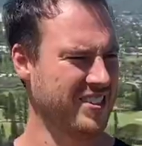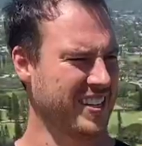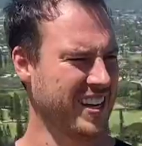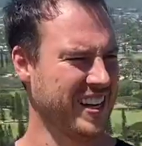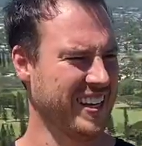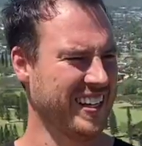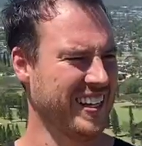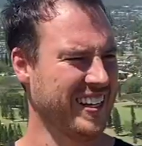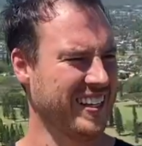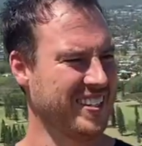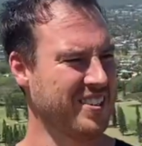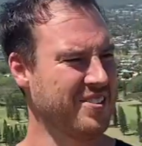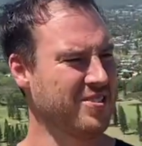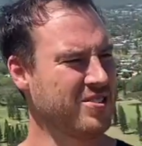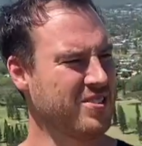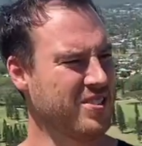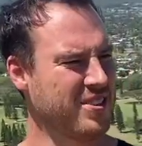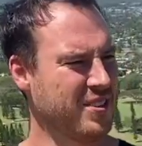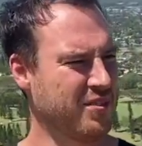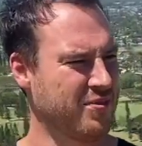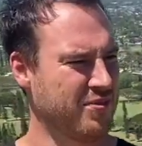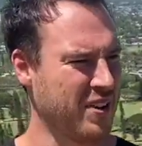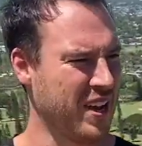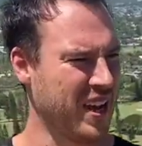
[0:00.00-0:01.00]
you just kind of get
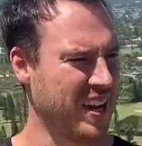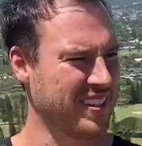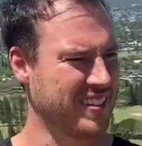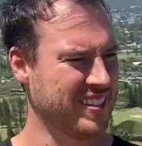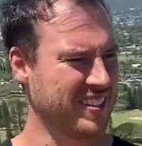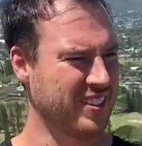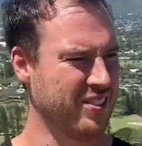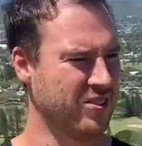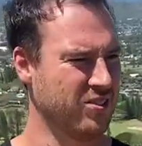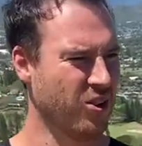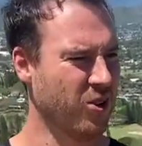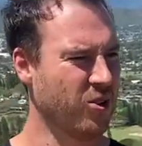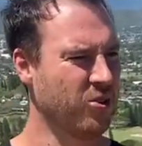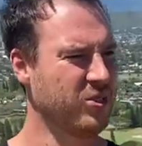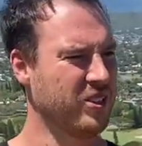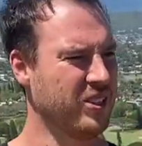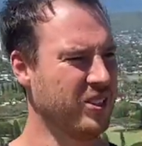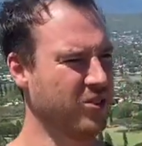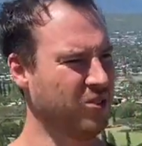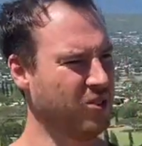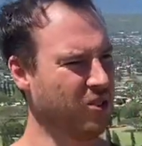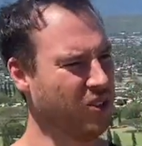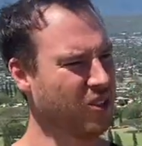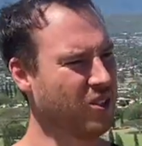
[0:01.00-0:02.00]
used to the fact that you
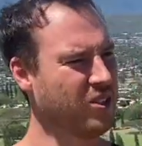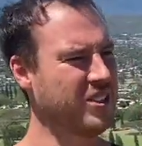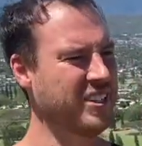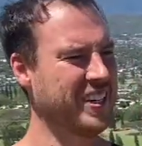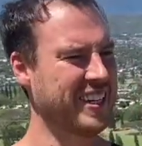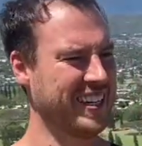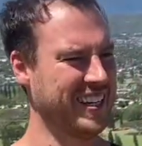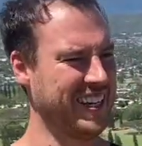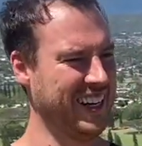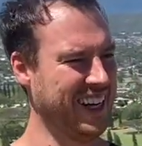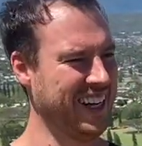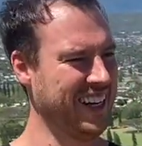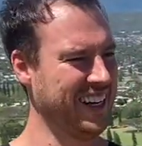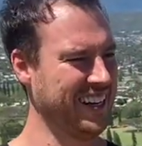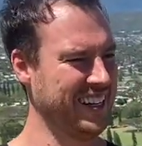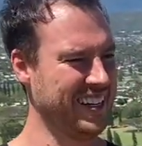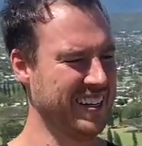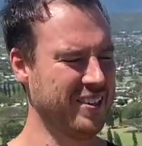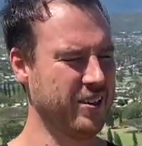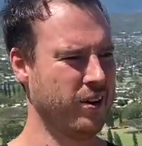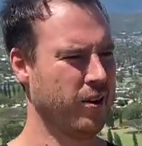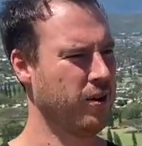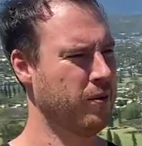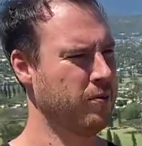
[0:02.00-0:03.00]
know that you look like an
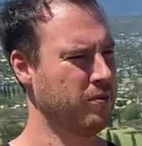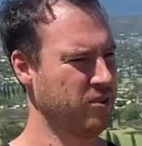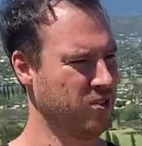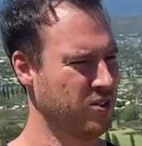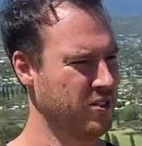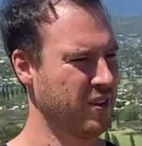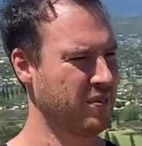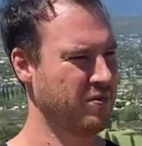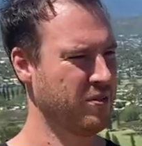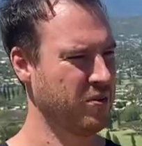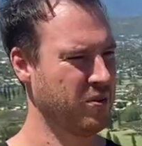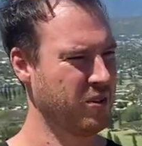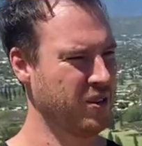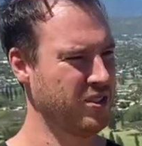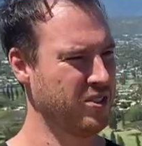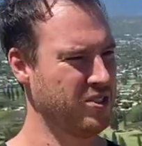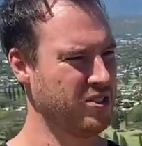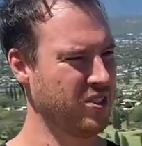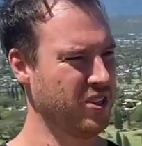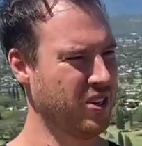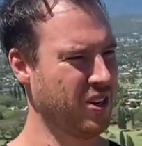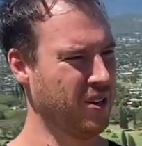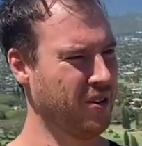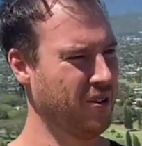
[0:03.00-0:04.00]
idiot almost
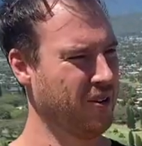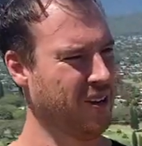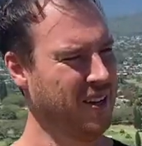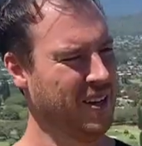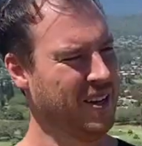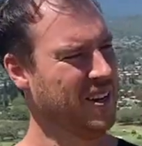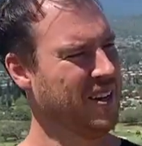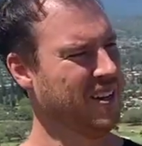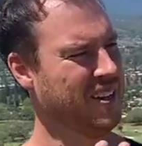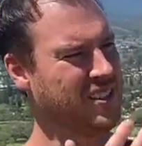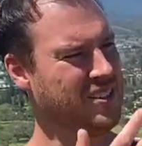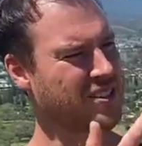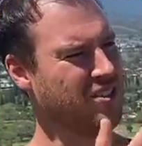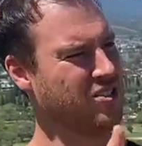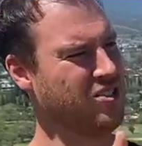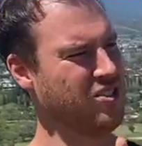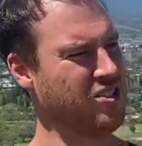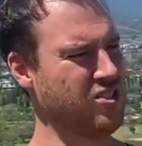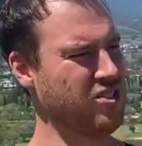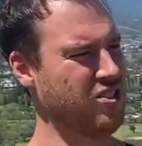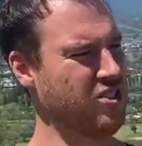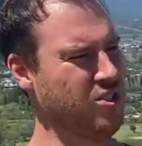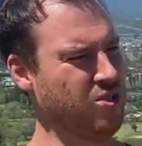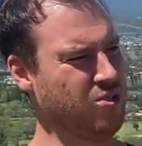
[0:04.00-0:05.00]
everywhere that you go because
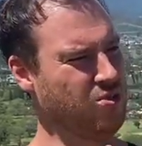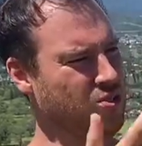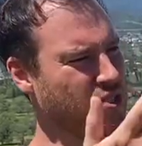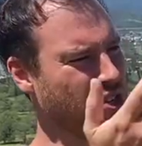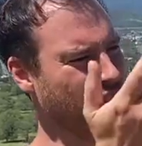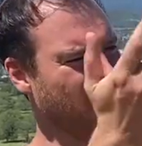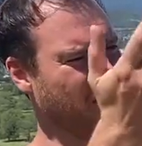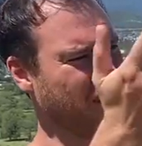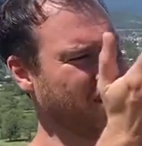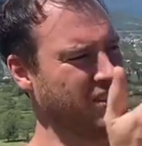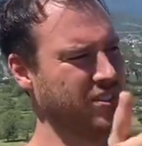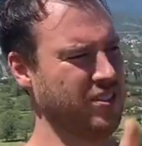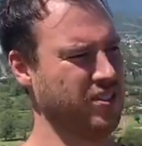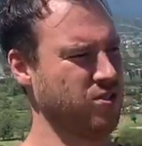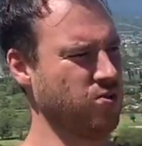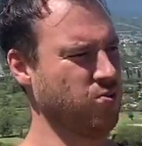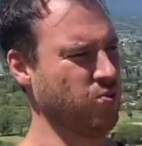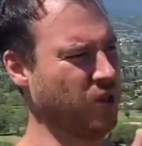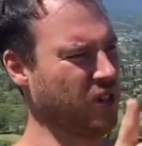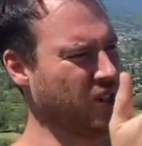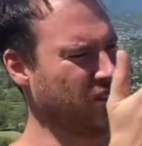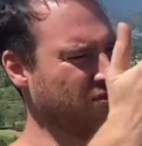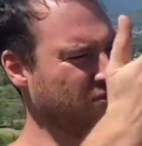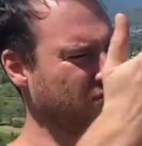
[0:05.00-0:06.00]
it's just you talking to
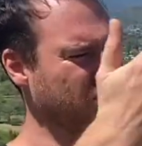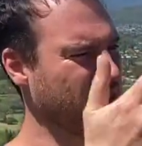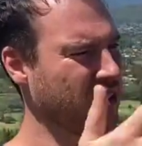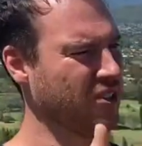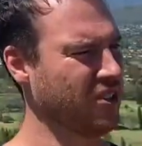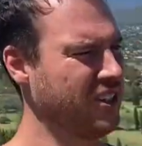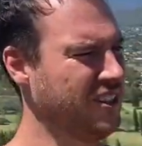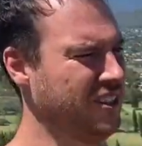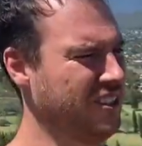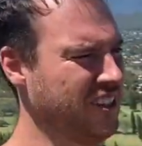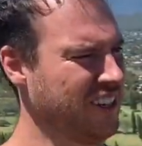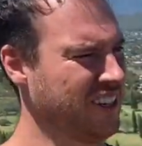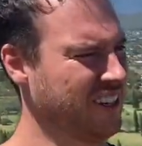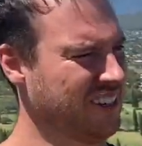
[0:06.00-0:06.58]
this weird furry